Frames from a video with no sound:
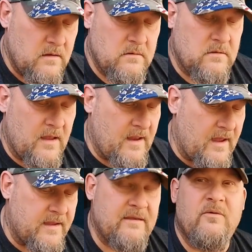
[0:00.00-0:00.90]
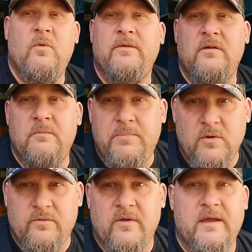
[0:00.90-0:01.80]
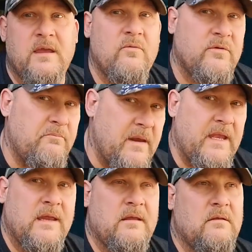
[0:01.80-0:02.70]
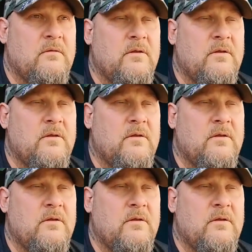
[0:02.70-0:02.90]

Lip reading: who I guess it wasn't abuse, like he was beating